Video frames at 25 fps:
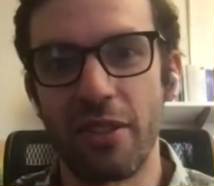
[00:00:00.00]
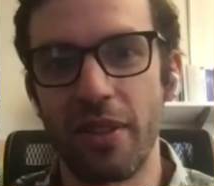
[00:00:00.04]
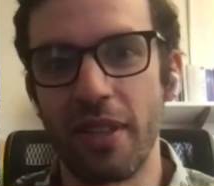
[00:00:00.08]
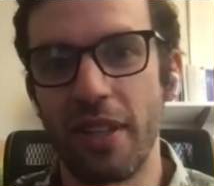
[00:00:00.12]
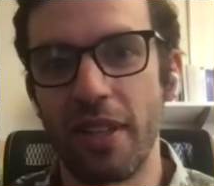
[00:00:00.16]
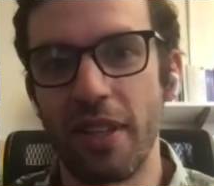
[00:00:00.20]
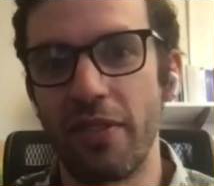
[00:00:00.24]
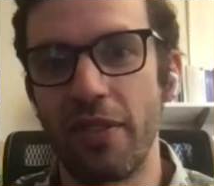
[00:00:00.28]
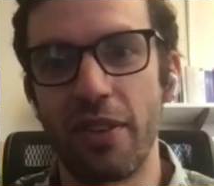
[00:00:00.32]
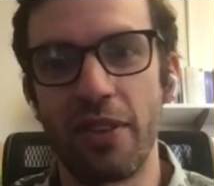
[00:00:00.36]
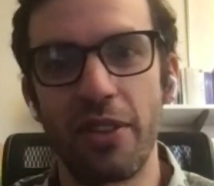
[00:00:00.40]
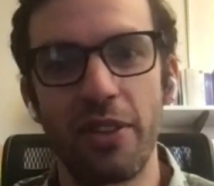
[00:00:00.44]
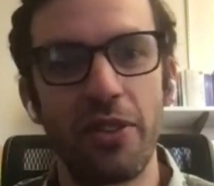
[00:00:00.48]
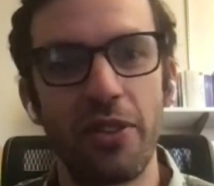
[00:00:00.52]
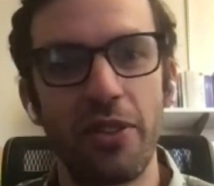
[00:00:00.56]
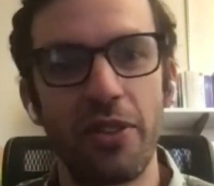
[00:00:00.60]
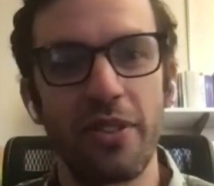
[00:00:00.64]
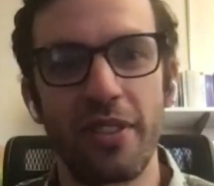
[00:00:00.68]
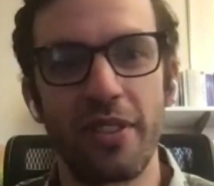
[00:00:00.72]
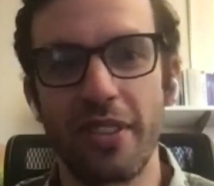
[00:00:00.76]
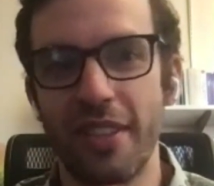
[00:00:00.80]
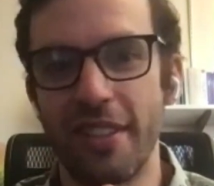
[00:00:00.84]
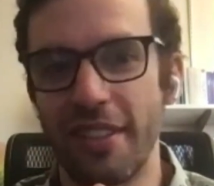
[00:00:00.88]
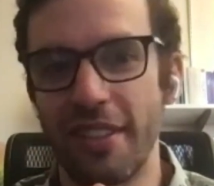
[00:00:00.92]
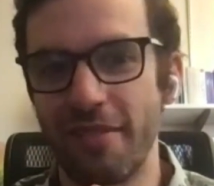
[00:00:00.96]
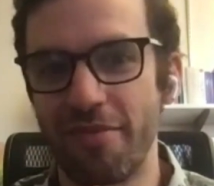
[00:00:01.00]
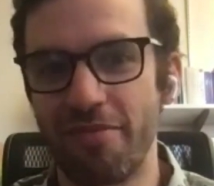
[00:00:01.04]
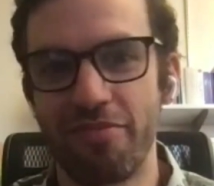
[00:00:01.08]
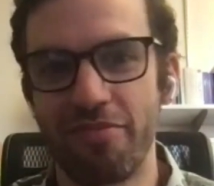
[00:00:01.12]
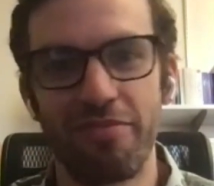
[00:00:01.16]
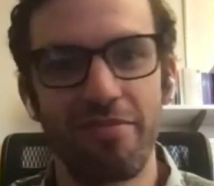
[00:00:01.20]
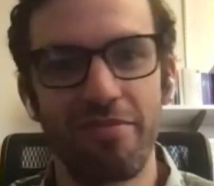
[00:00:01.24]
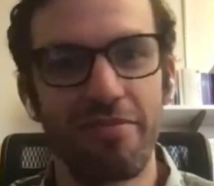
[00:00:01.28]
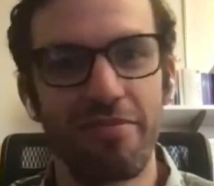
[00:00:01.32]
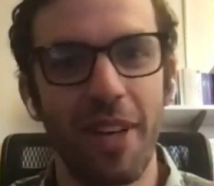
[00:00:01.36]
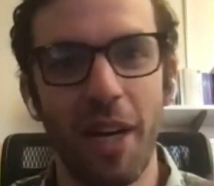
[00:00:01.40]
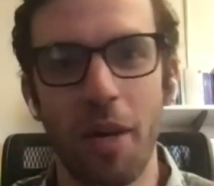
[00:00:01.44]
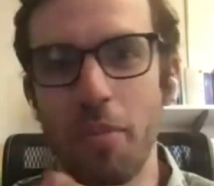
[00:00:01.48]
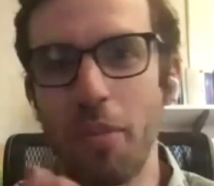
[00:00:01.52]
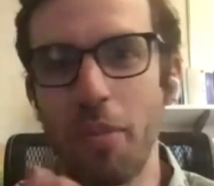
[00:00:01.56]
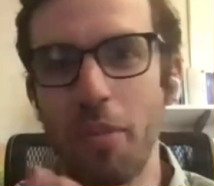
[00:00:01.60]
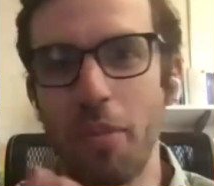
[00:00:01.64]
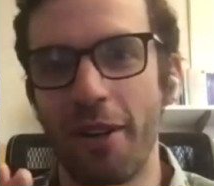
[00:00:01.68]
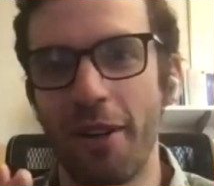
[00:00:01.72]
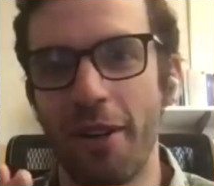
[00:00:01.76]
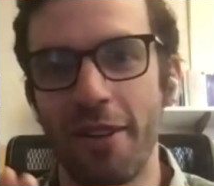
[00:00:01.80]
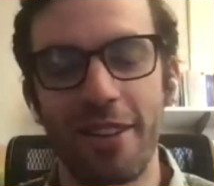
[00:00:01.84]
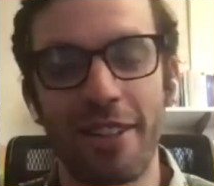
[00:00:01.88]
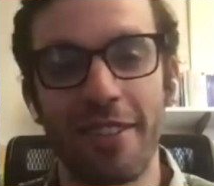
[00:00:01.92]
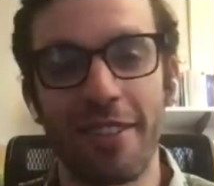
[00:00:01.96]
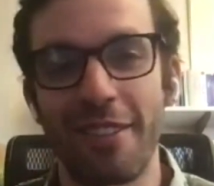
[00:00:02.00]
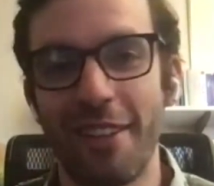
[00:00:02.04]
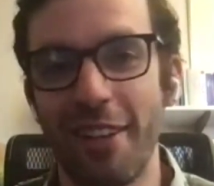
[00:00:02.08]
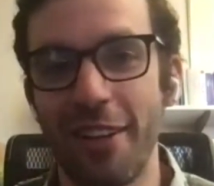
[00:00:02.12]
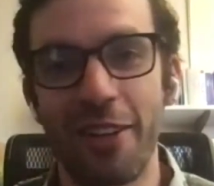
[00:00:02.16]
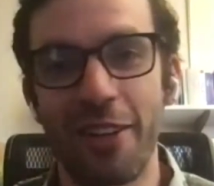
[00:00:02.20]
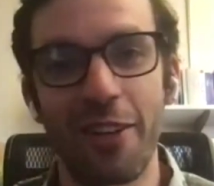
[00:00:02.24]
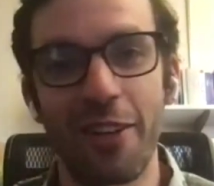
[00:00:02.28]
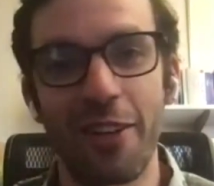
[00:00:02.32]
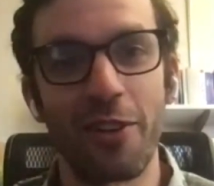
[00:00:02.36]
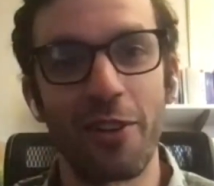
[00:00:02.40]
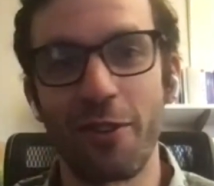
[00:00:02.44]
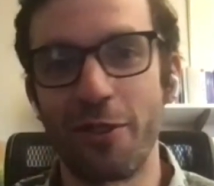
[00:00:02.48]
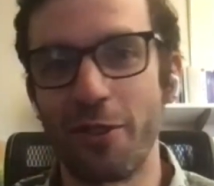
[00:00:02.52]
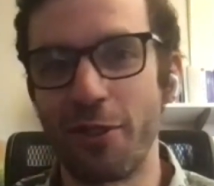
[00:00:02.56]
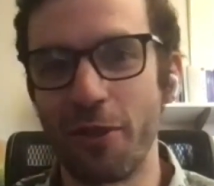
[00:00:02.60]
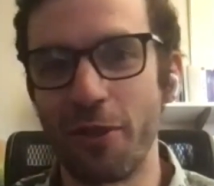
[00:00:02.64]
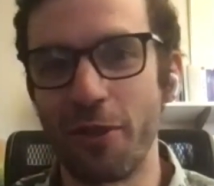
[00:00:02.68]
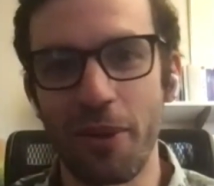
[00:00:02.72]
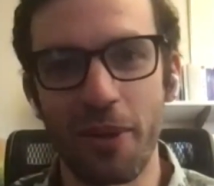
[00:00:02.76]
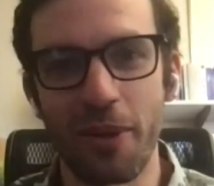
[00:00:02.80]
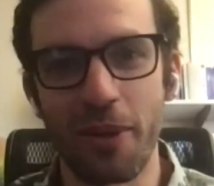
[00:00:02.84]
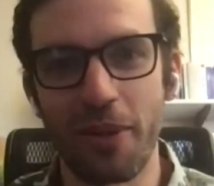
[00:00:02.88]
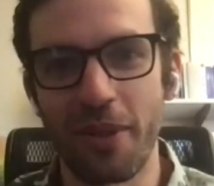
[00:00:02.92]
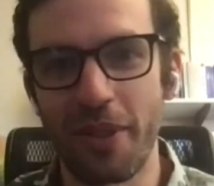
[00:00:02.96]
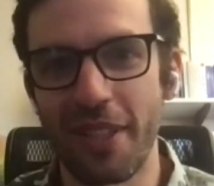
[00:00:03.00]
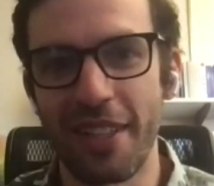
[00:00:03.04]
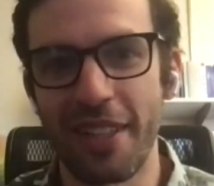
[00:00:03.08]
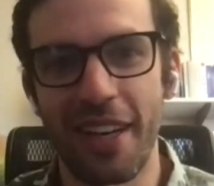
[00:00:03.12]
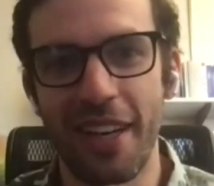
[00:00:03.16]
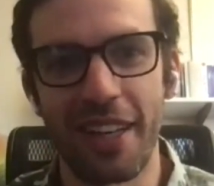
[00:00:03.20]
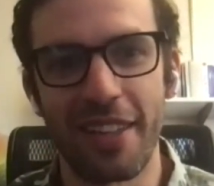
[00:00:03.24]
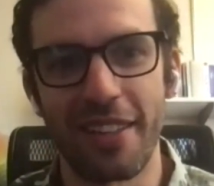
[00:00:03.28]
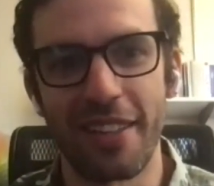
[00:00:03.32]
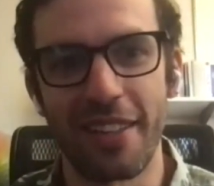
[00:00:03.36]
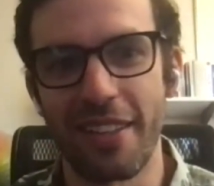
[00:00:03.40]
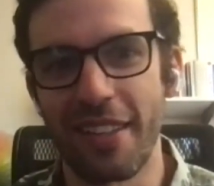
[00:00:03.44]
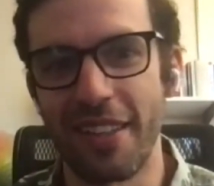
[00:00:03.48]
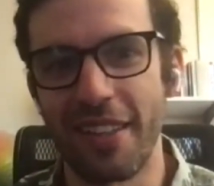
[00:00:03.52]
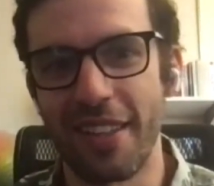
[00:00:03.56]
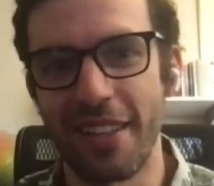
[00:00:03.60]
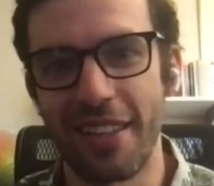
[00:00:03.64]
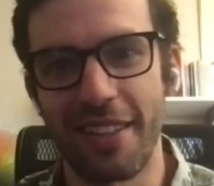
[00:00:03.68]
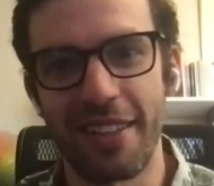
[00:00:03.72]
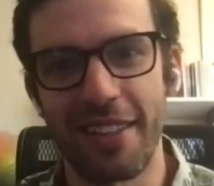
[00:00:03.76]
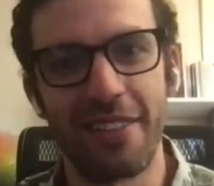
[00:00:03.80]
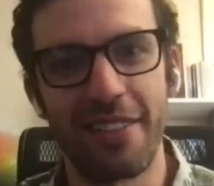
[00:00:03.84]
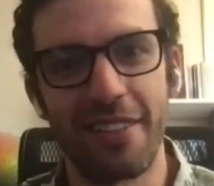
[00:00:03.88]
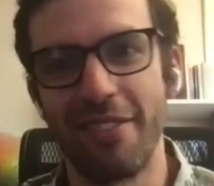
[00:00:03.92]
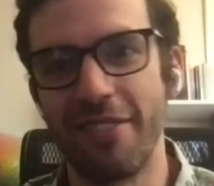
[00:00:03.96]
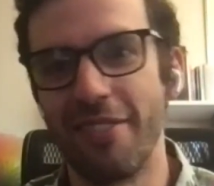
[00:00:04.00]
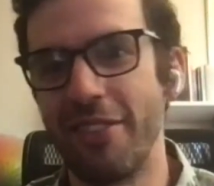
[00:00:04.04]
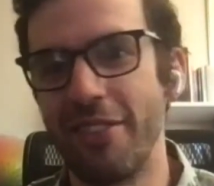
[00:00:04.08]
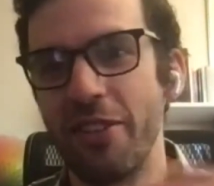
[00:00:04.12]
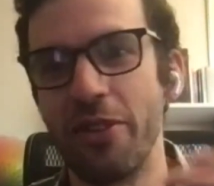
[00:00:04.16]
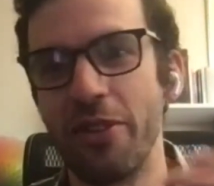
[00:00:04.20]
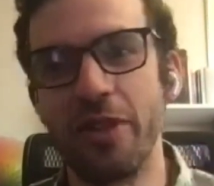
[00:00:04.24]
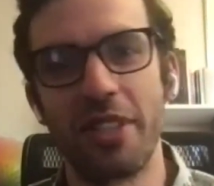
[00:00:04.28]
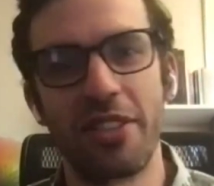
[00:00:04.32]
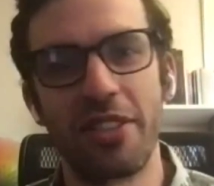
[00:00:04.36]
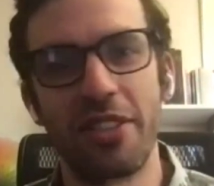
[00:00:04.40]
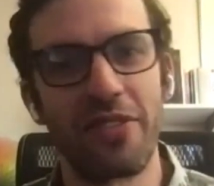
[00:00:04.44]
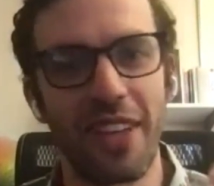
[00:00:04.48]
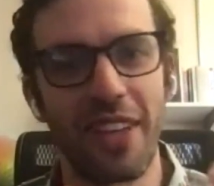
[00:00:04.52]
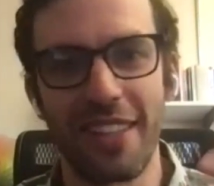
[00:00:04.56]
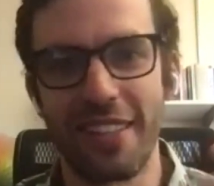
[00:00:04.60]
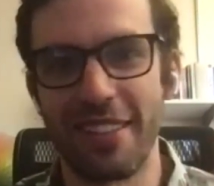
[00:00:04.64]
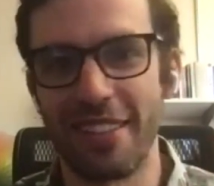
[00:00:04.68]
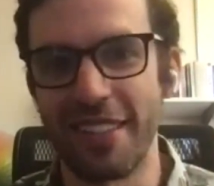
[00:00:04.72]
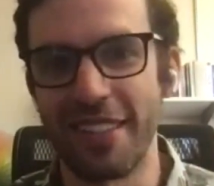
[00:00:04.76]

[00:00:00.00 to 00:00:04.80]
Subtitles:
And so if you're using a model that's a year or two old and not the like newest,